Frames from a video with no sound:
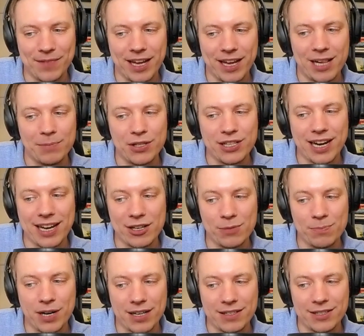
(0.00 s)
Help your
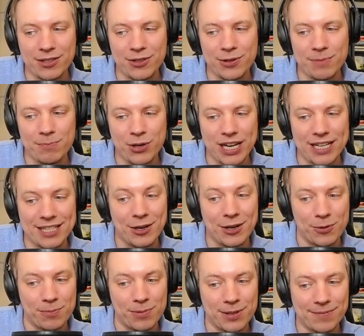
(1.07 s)
dialogue partner to embrace
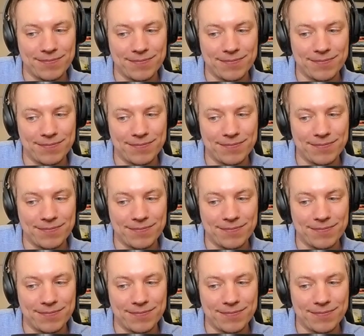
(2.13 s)
hope.